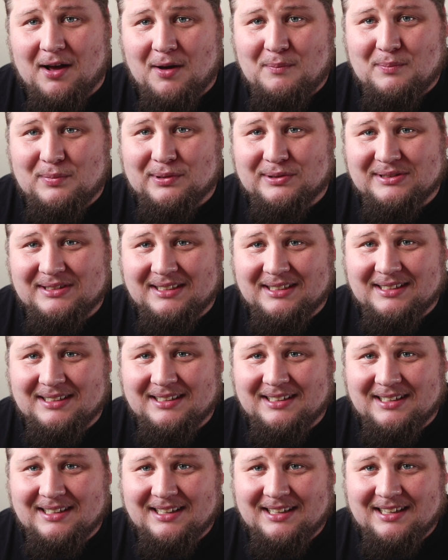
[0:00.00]
humbled.
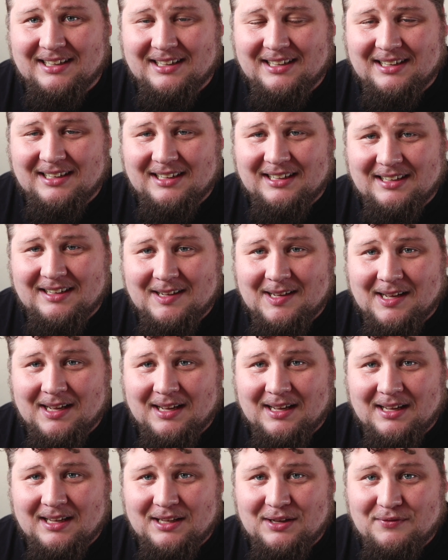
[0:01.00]

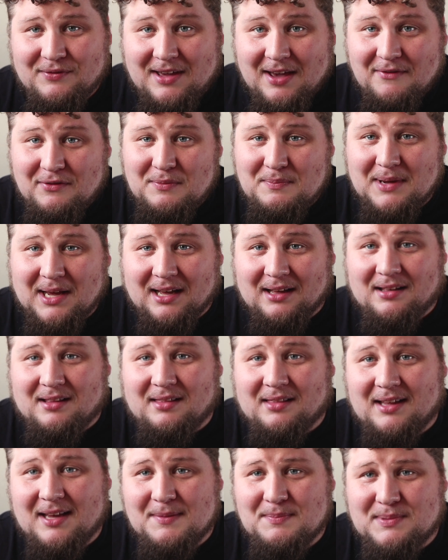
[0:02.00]
You've given me a
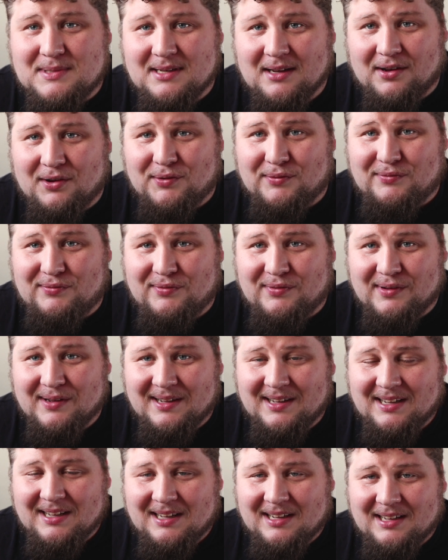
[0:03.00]
glimpse of
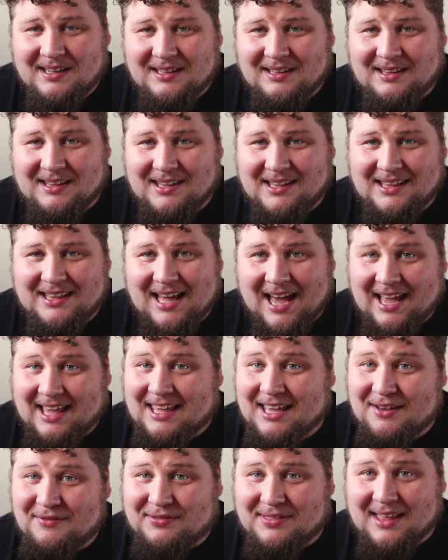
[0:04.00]
that
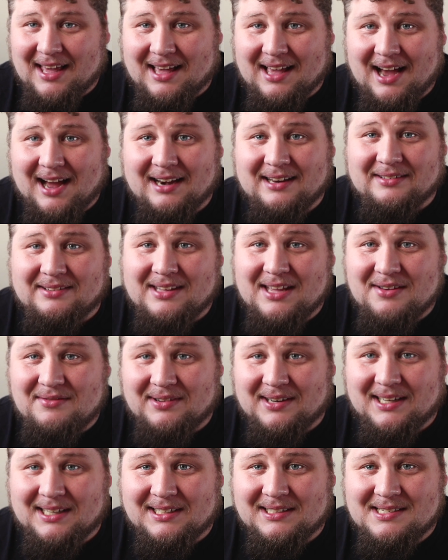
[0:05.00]
gift that God has
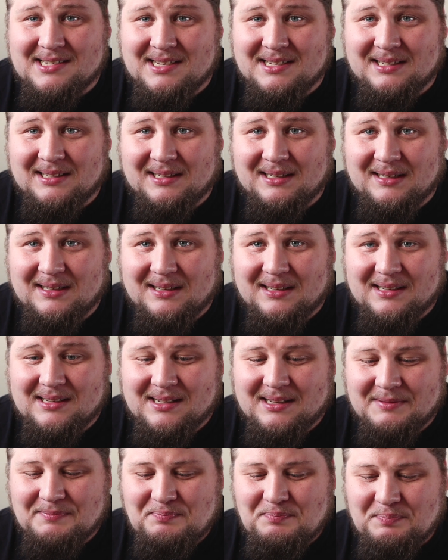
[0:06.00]
given us.
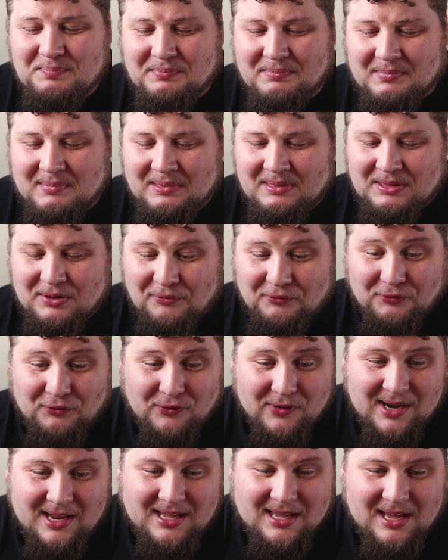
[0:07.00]
The
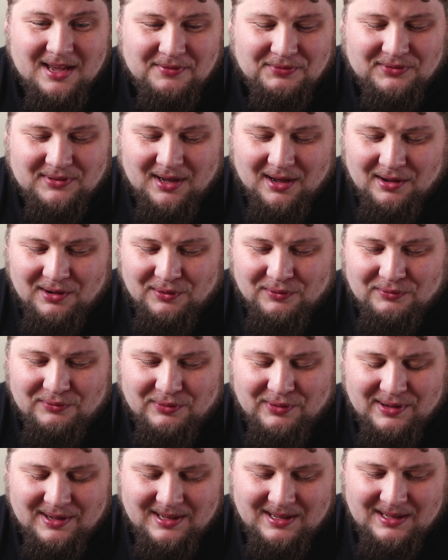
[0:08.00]
free gift
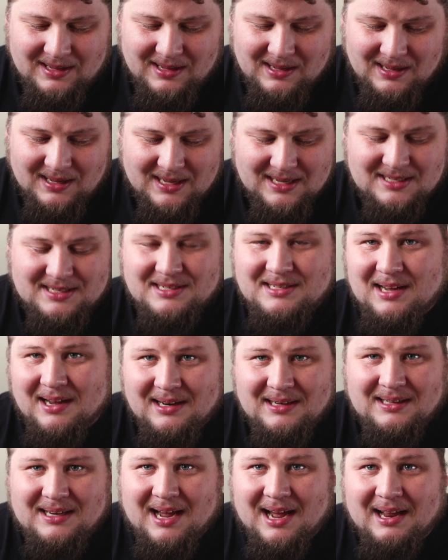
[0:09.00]
of His
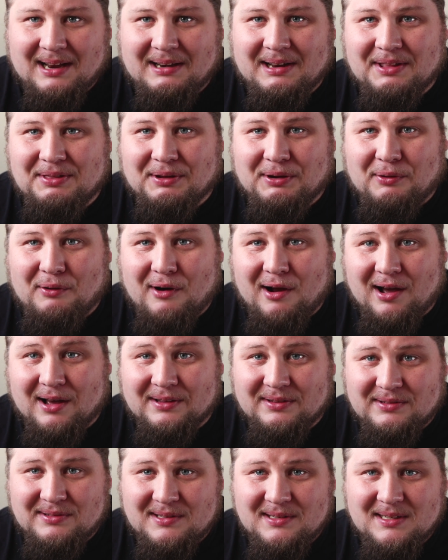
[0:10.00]
Son dying on the
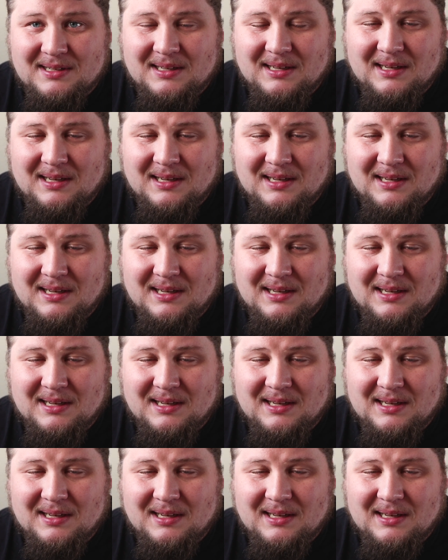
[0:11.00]
cross.